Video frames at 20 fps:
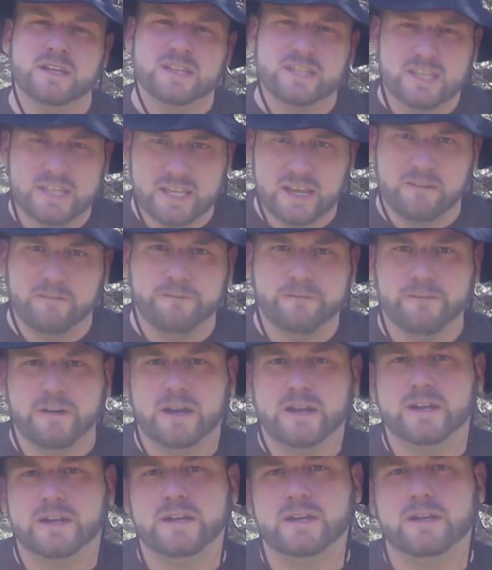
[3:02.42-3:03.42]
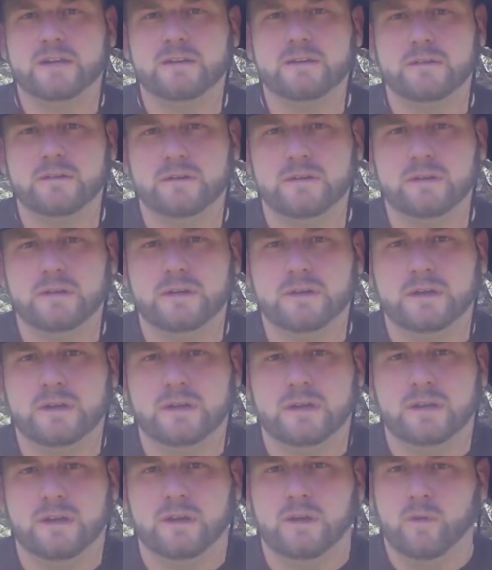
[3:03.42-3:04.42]
self-funded.
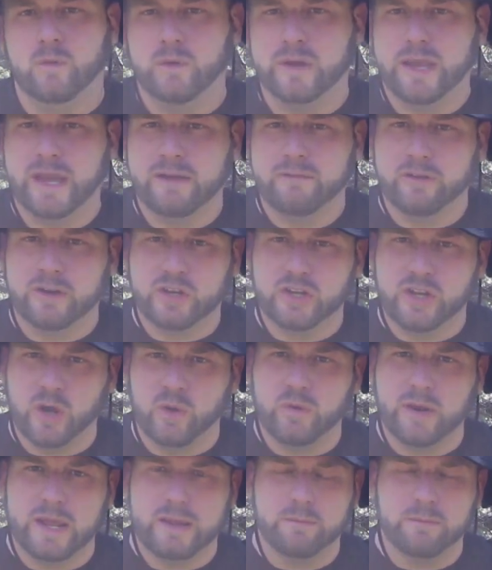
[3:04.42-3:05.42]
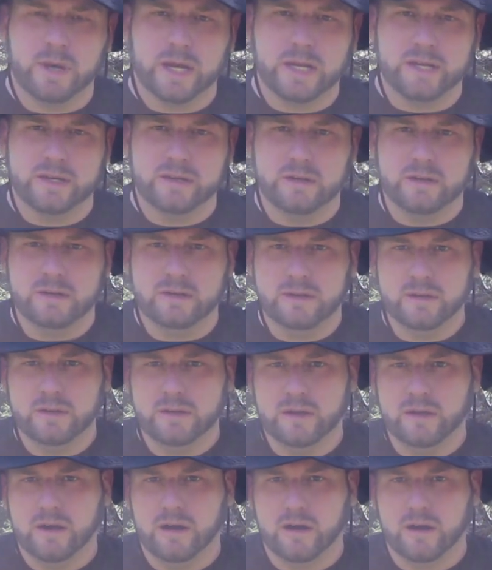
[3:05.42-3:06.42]
We have a donate button
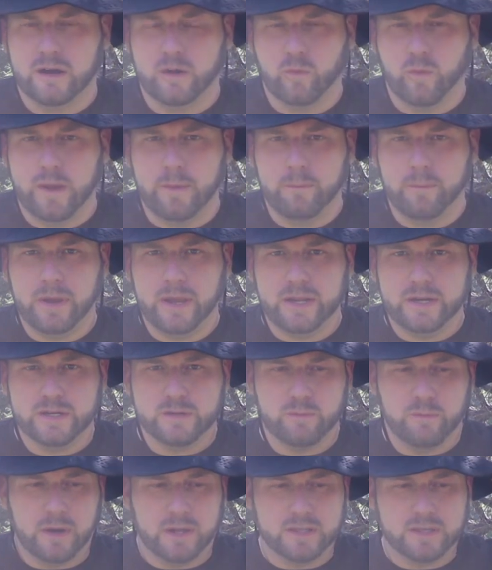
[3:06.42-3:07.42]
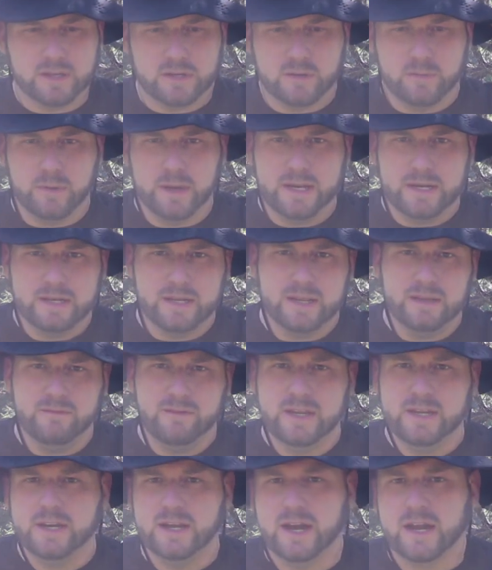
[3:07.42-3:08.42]
on our webpage,
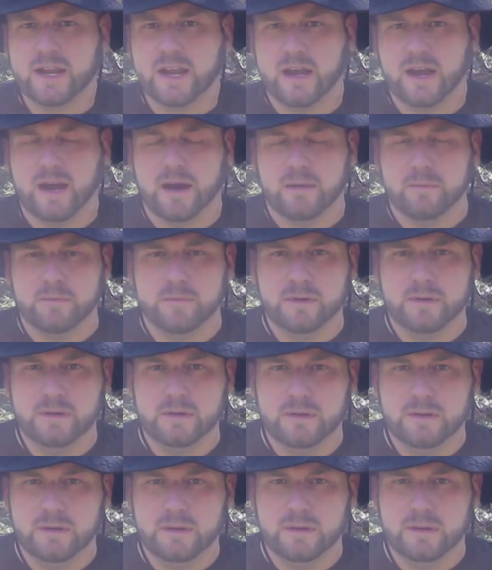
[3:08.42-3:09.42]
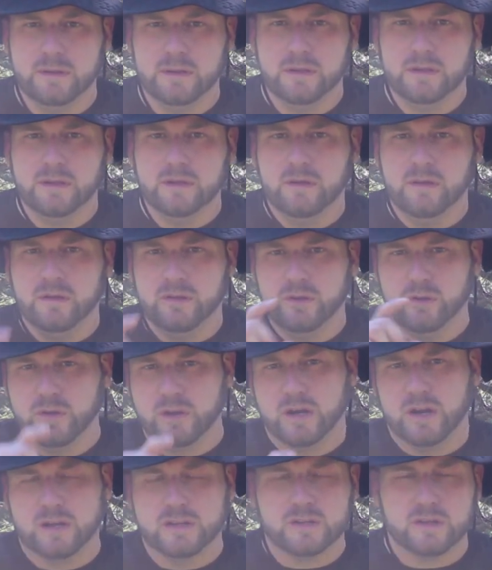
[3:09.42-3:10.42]
monsterbaittv.com. You
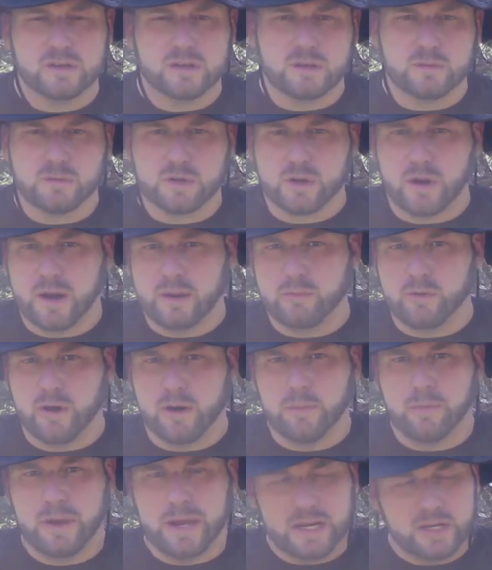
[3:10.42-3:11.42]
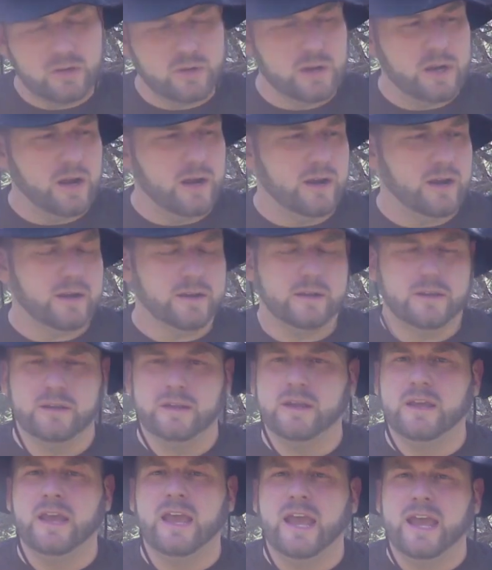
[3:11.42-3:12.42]
can also subscribe to our Patreon
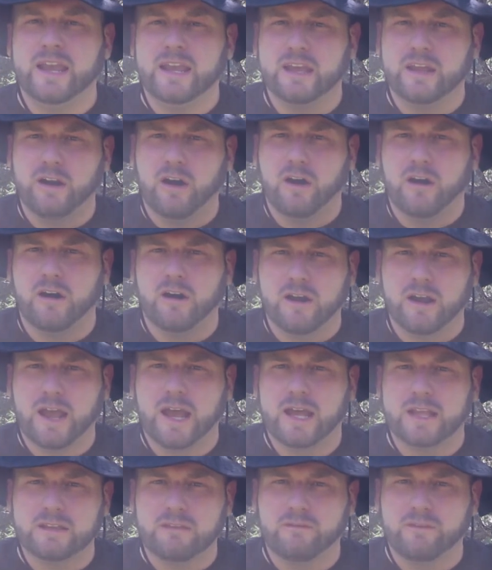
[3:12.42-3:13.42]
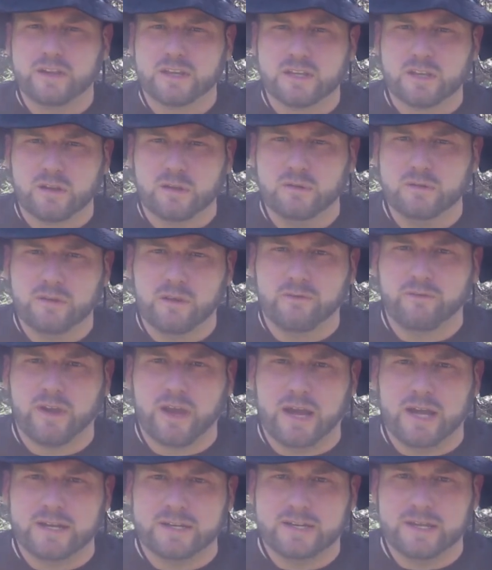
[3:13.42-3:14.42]
and get all kinds of exclusive
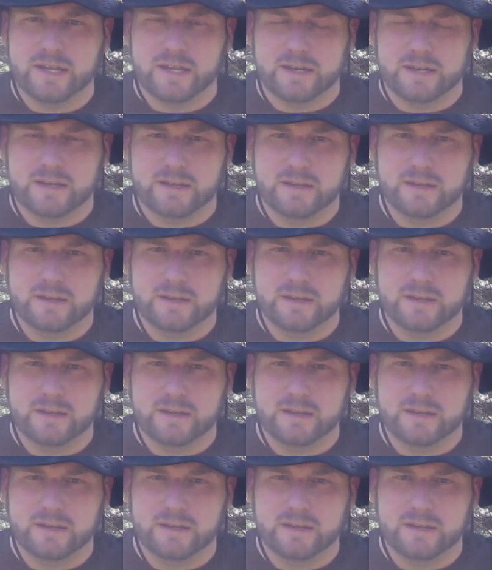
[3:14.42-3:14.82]
content.